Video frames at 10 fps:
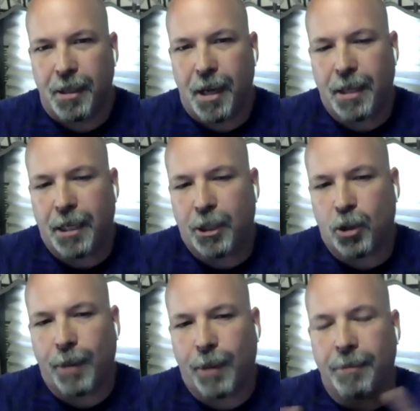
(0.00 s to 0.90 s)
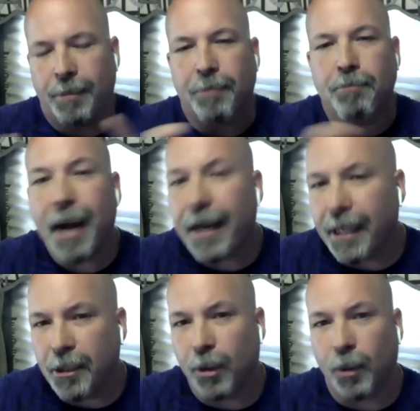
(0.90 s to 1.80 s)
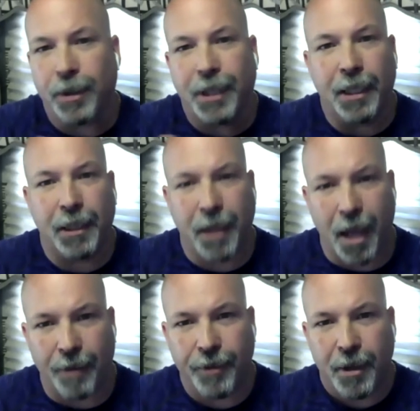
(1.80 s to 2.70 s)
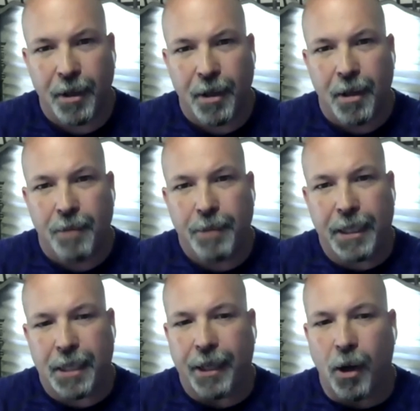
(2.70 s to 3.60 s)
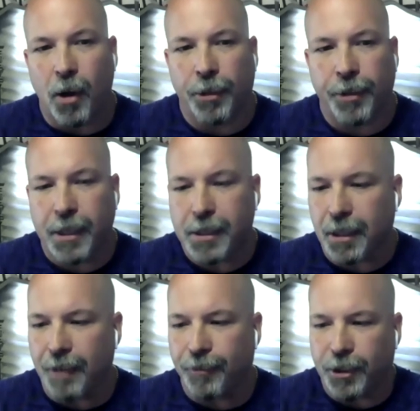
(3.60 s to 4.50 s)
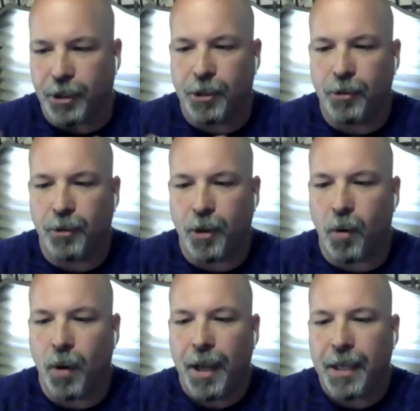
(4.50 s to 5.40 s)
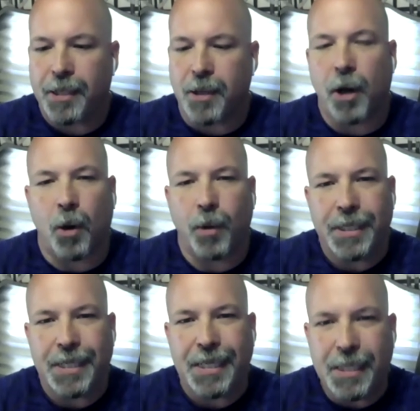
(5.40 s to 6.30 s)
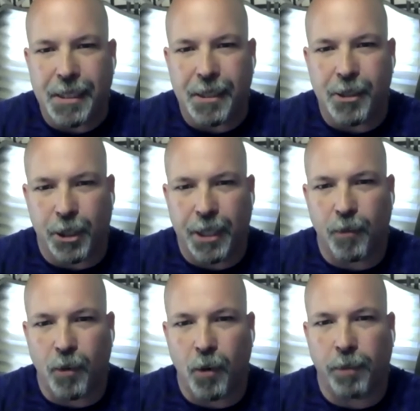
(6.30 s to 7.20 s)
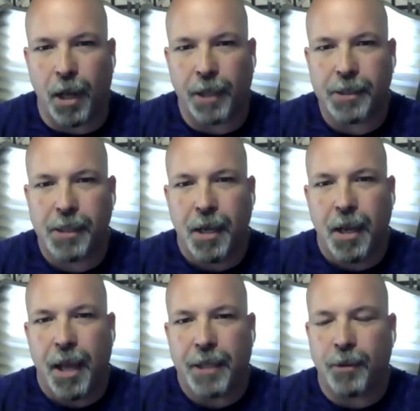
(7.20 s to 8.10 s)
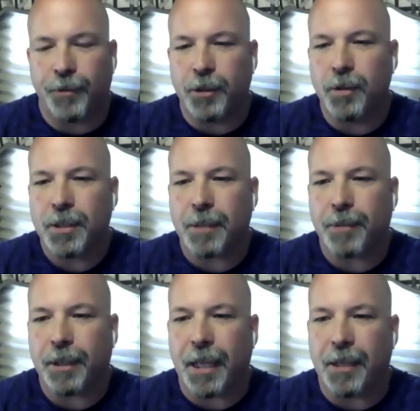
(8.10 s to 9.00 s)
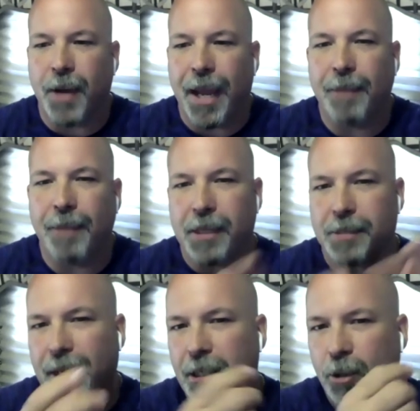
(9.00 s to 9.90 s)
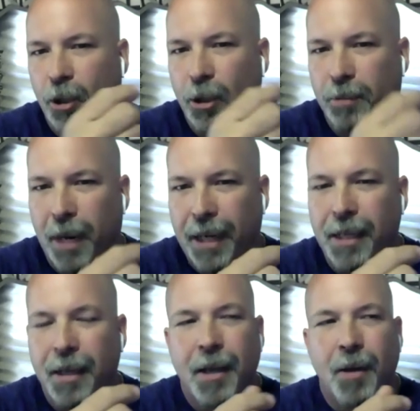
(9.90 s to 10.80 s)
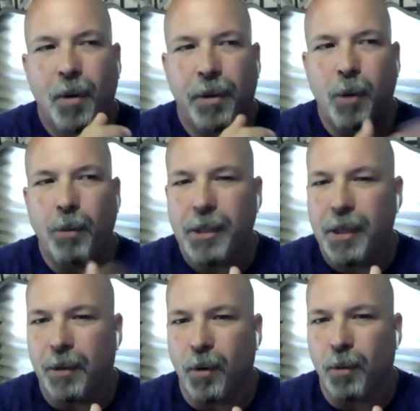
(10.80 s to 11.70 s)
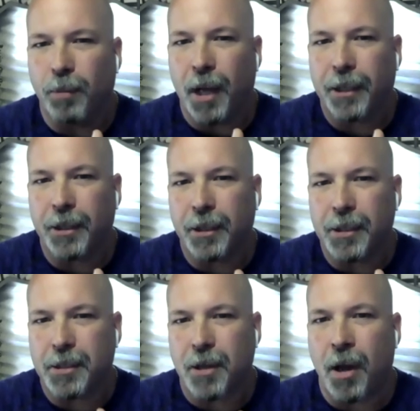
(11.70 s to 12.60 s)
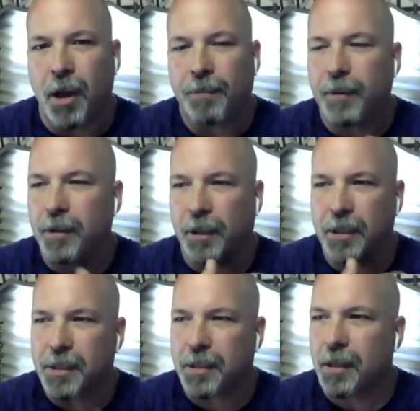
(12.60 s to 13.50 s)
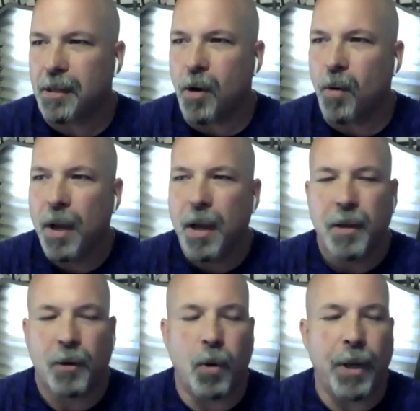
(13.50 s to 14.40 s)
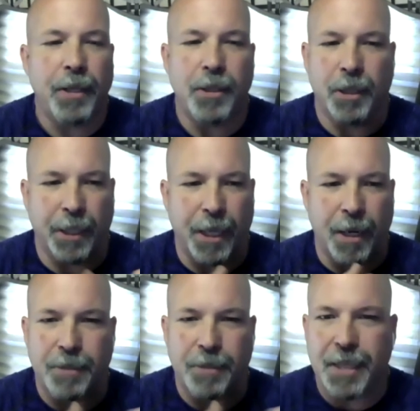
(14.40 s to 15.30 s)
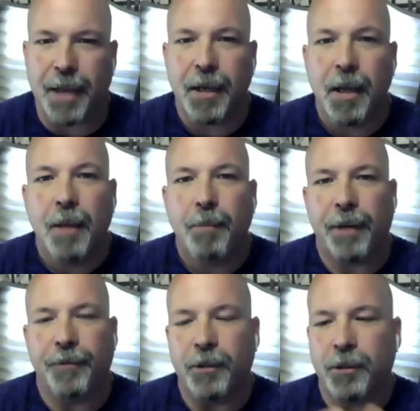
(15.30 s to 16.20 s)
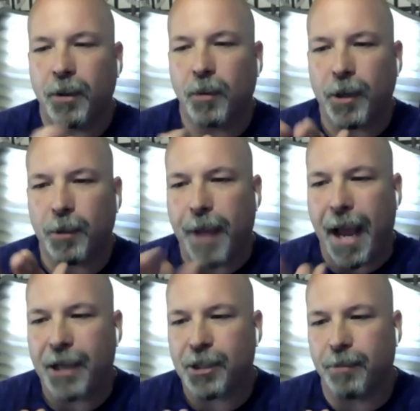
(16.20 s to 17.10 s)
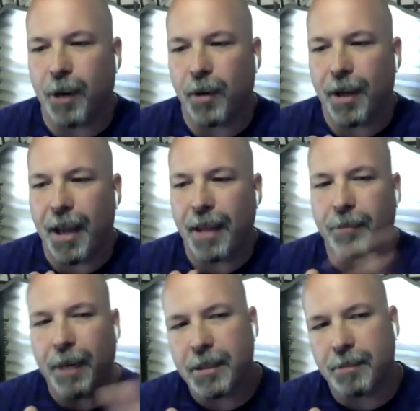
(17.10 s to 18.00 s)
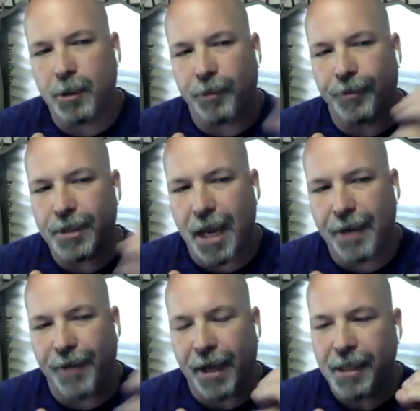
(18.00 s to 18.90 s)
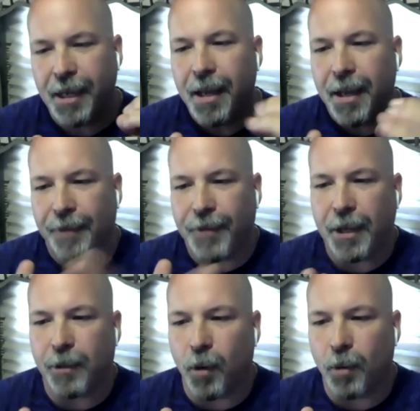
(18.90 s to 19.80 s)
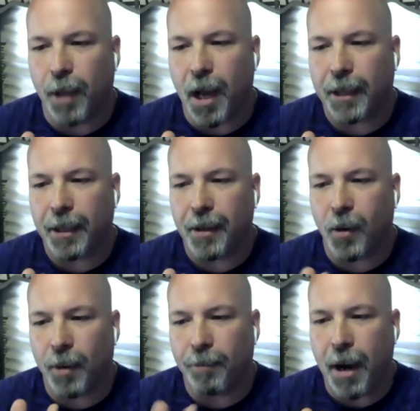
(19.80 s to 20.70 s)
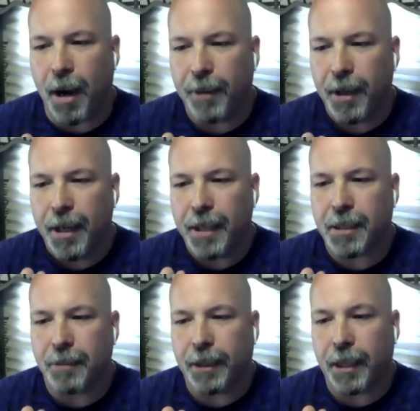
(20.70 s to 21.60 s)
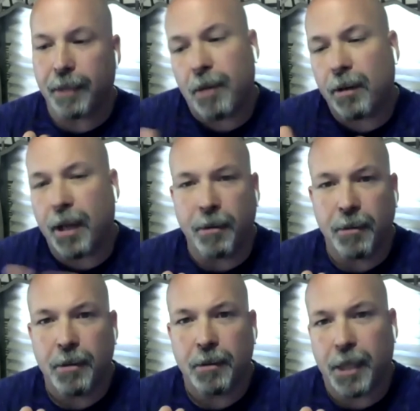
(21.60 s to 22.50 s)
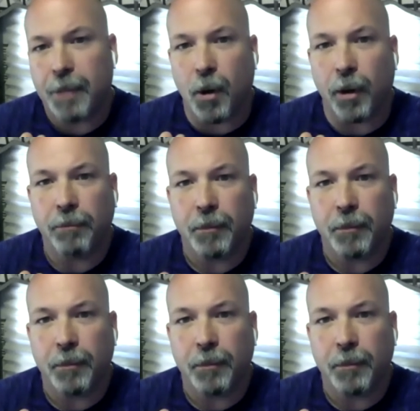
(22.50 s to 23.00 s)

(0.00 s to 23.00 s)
and then show them how to make money doing what they love because like all things in life richard you know it's not always easy. You're going to hit roadblocks. And so if you're doing something that you hate but it's making you good money, well, the moment you hit a roadblock, you're going to stop. You're going to, you know, quit. You're going to get upset. But if you're doing what you're passionate about, and the money's a beautiful side effect, if you hit a roadblock or a bump, it's going to be like, okay, keep going.